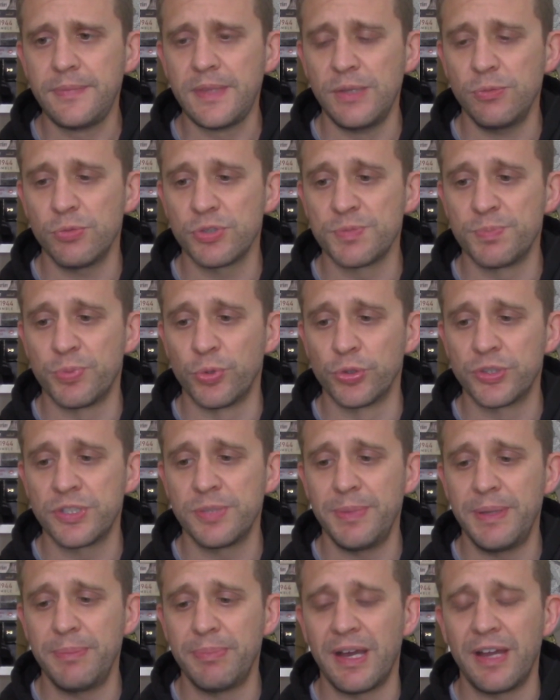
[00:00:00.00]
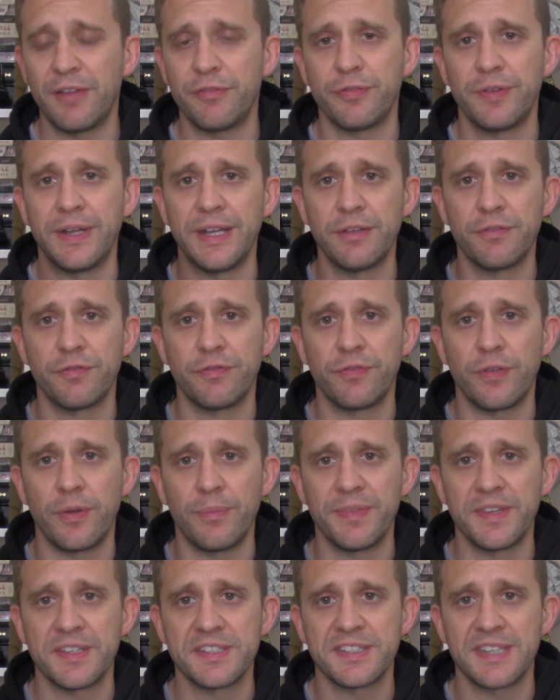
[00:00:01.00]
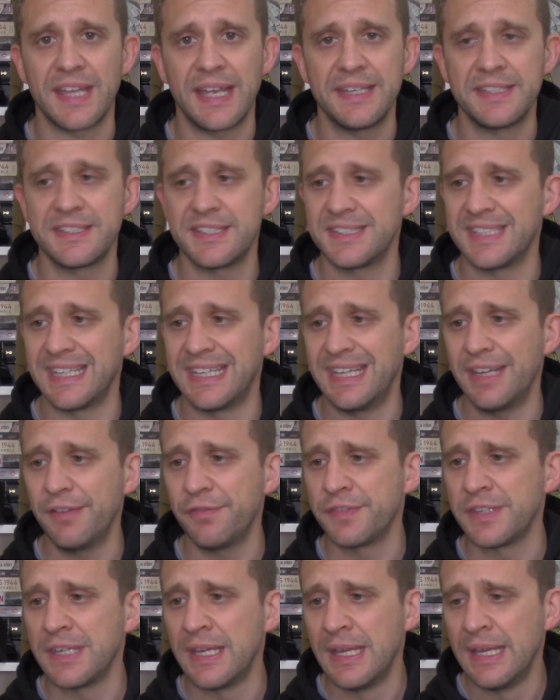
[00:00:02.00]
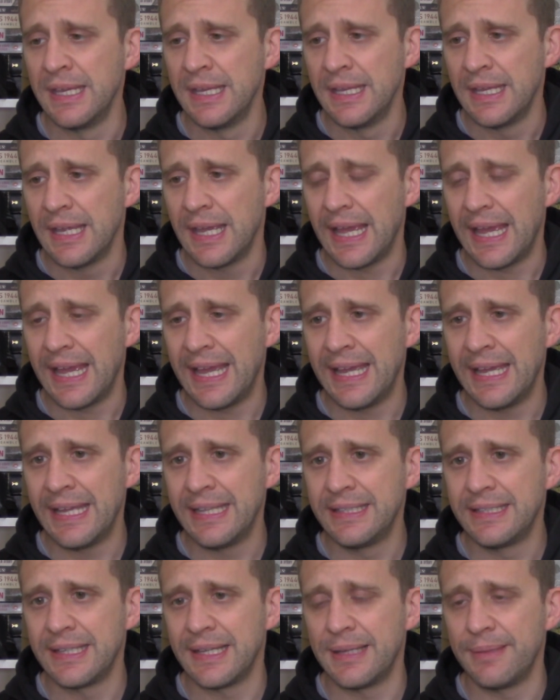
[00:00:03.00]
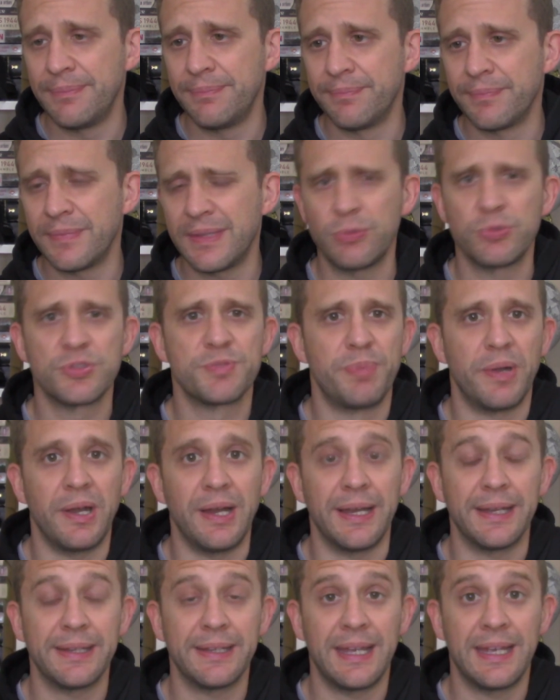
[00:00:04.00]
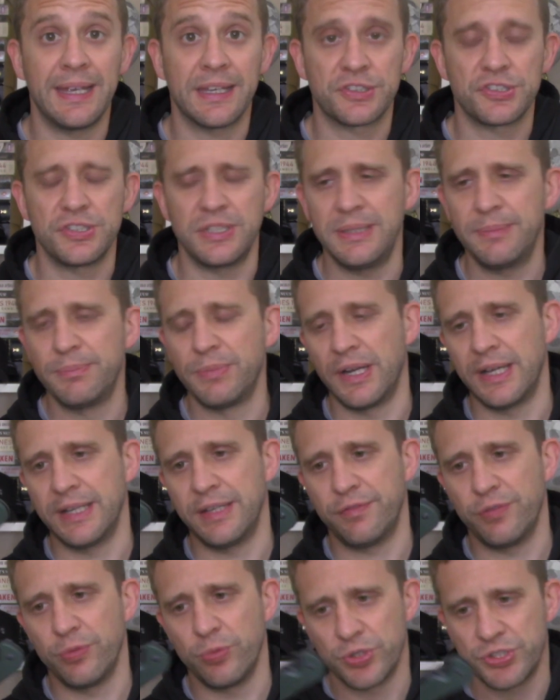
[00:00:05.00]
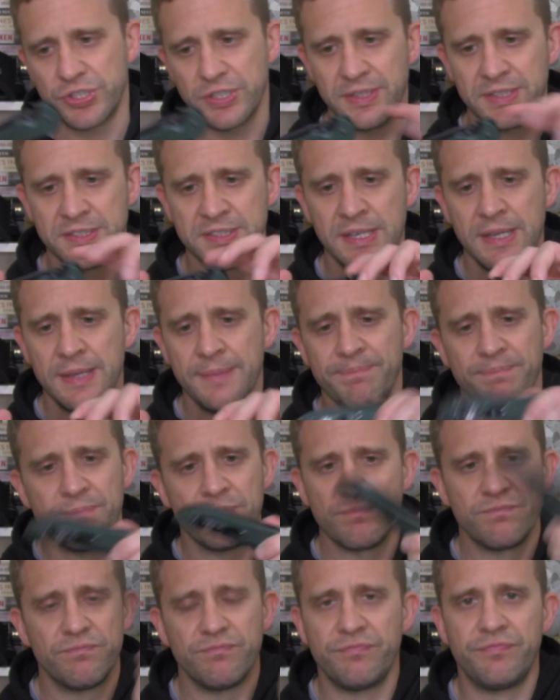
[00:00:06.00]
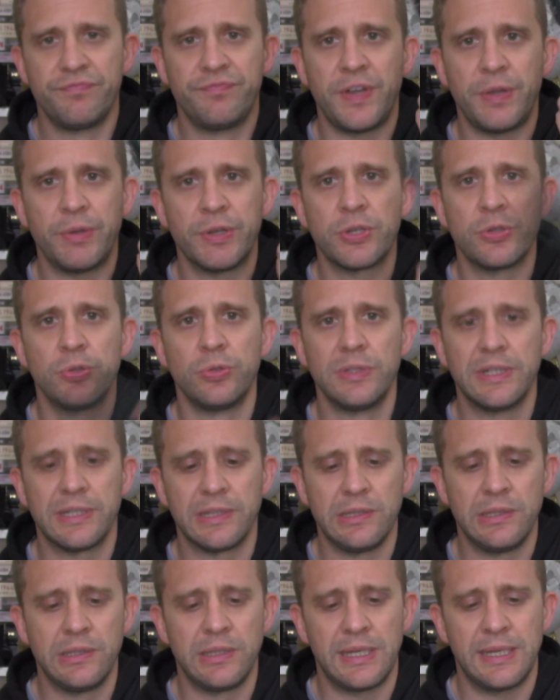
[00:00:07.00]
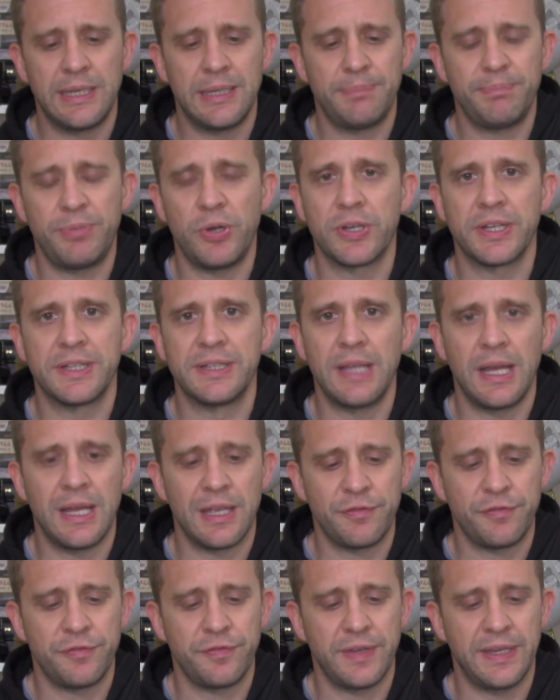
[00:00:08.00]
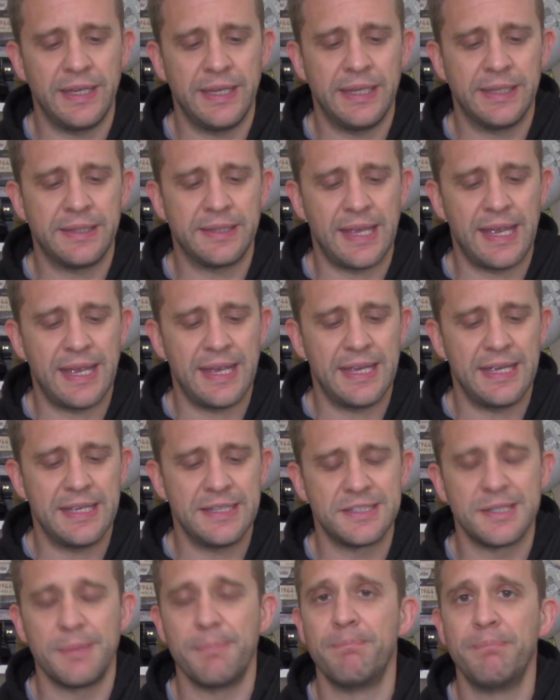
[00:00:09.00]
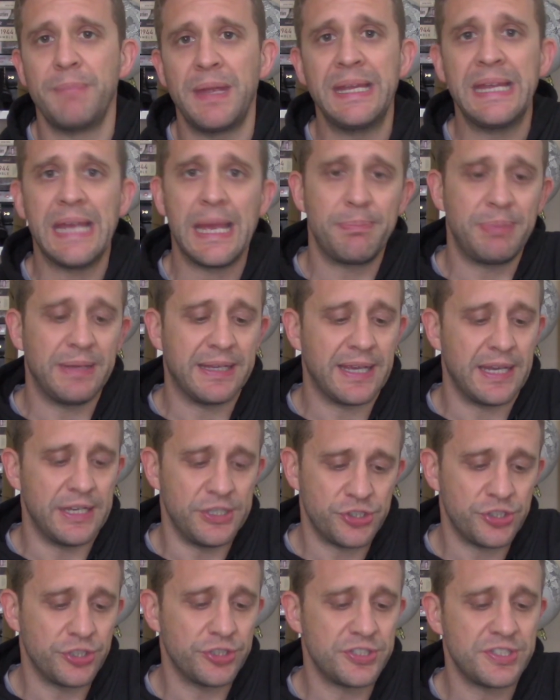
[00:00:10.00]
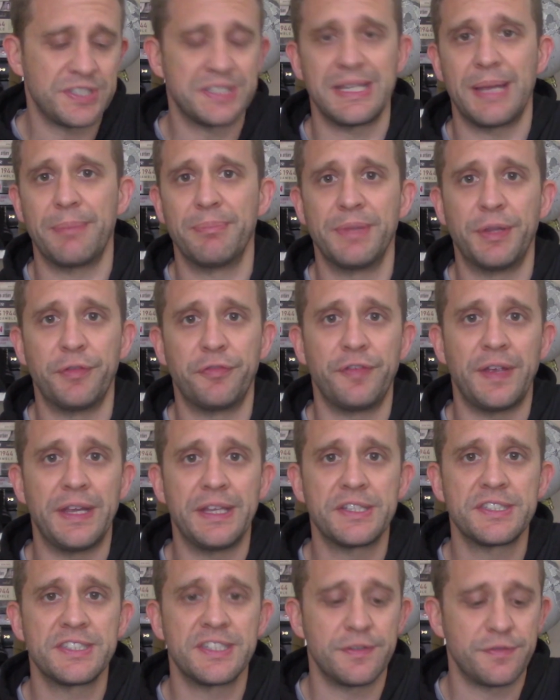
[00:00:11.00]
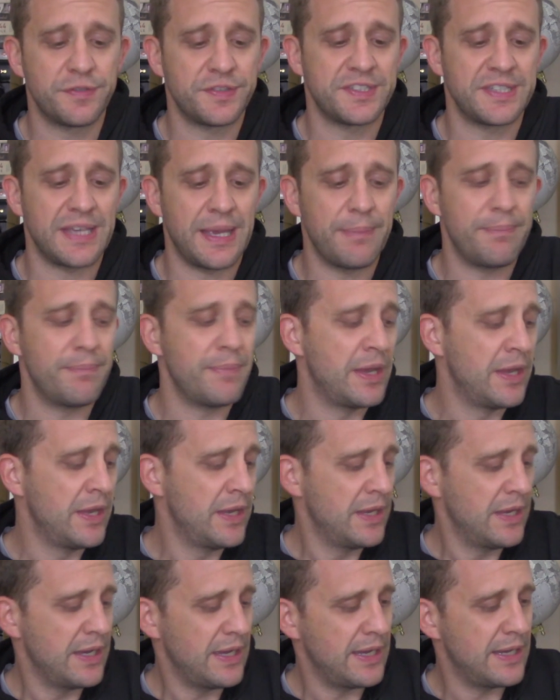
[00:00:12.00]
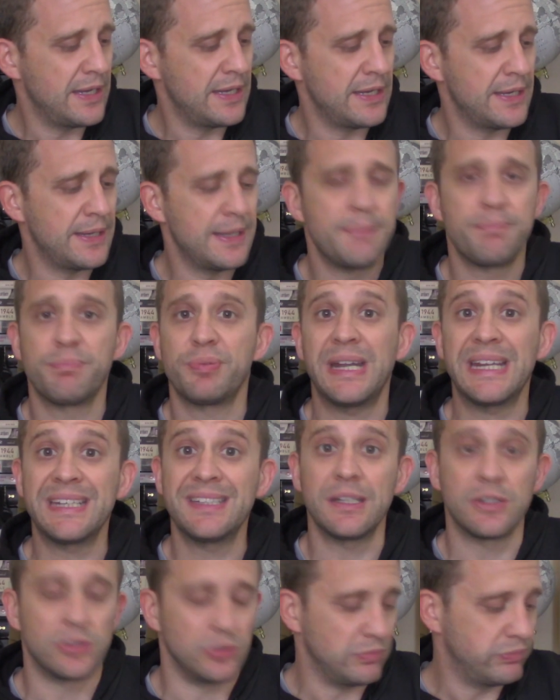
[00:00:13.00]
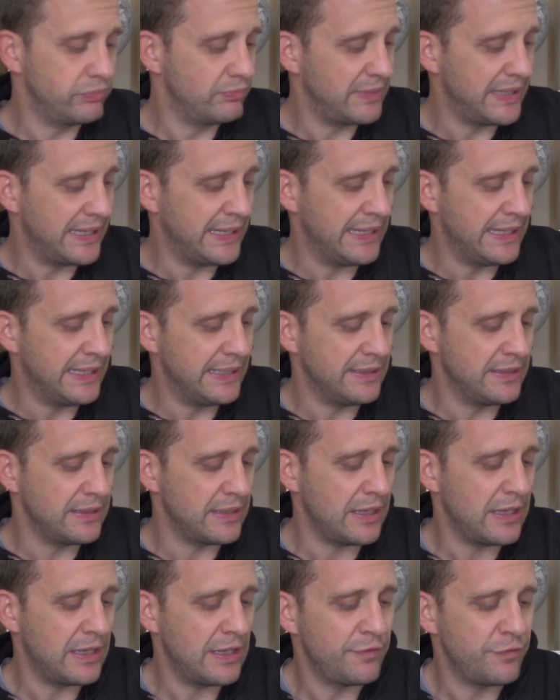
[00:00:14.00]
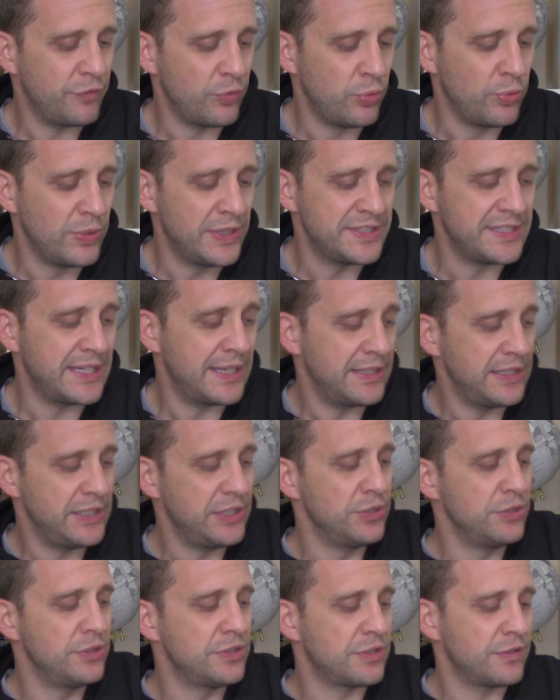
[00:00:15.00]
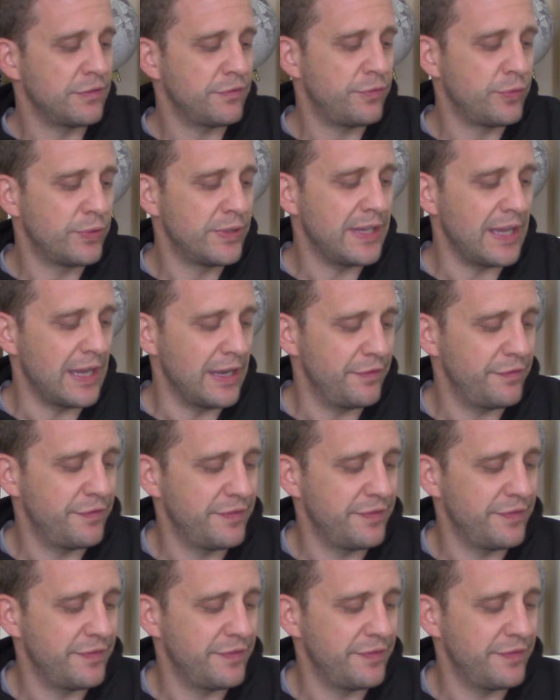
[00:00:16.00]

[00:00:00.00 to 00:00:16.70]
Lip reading: Was brought to me by a friend from the States as a gift. And it was Brian, actually. Brian, if you're watching this. Very cool little pocket knife. It has many applications, some defensive, some practical. And I've always had a use for a knife.